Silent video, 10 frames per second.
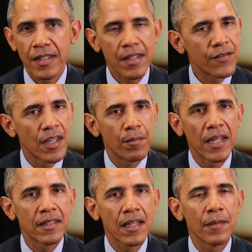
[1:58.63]
As I've said
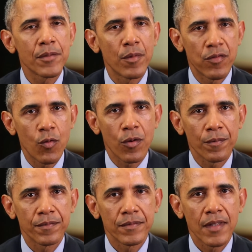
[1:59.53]
many times before,
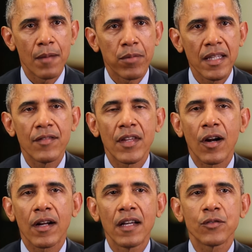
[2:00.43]
I believe that
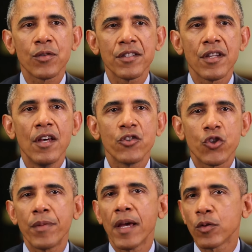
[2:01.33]
our countries
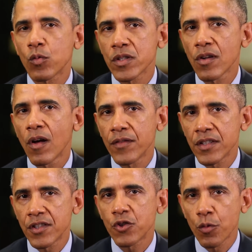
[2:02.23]
should be able to resolve
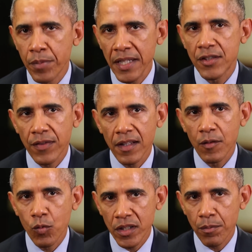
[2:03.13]
this issue
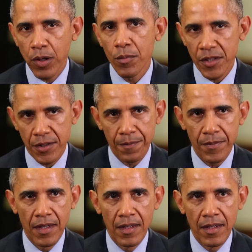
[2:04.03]
peacefully with diplomacy.